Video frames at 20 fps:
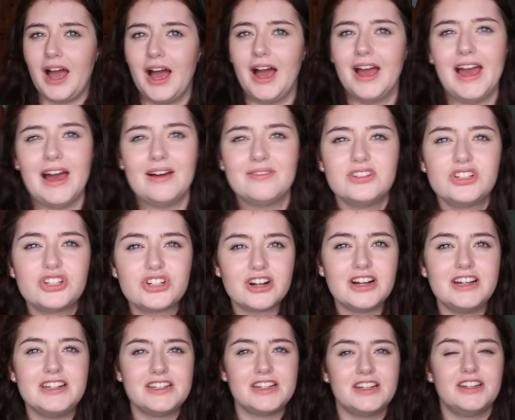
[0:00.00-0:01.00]
I haven't
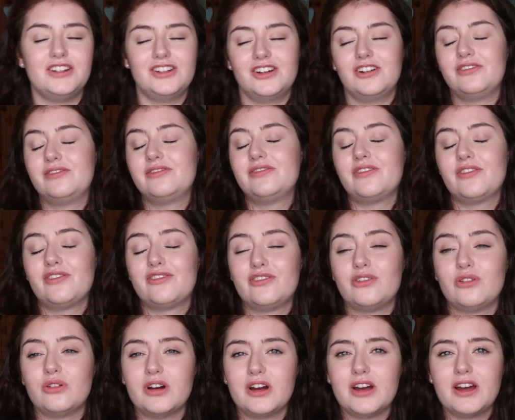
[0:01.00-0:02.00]
tried it enough
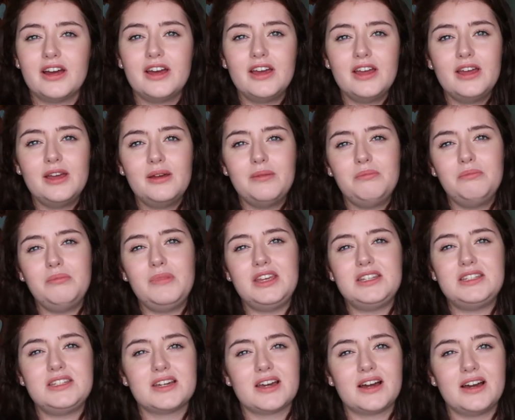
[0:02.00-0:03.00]
for
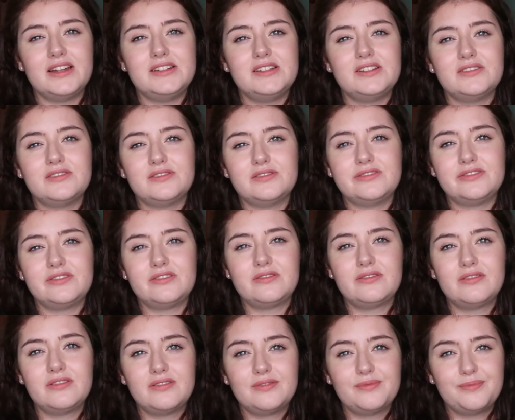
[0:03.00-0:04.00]
me to kind of
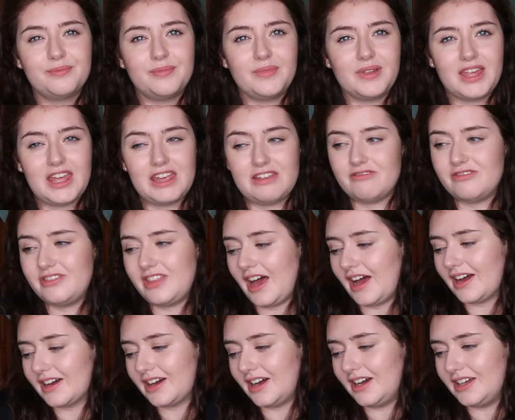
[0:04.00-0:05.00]
give
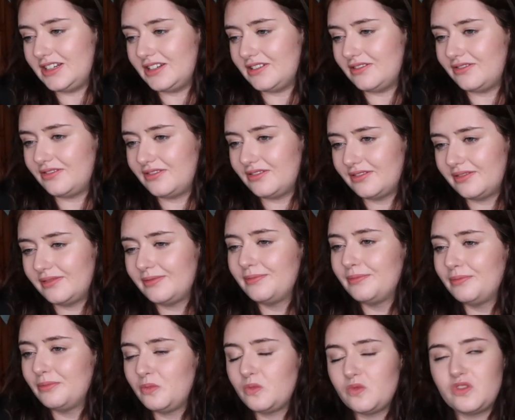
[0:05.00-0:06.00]
that kind of
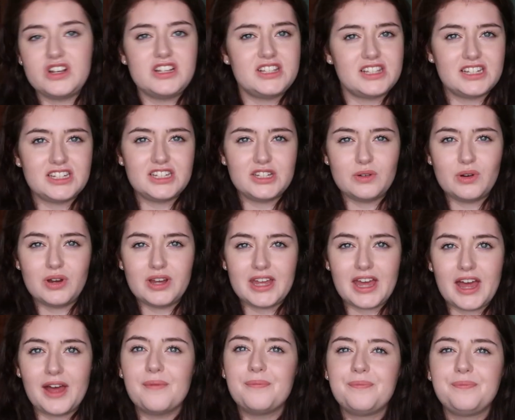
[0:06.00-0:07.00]
reason to it
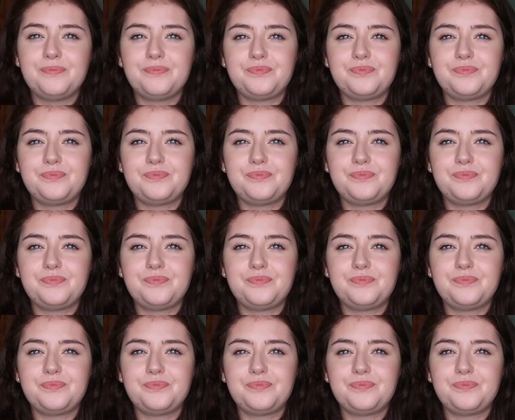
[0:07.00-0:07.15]
yet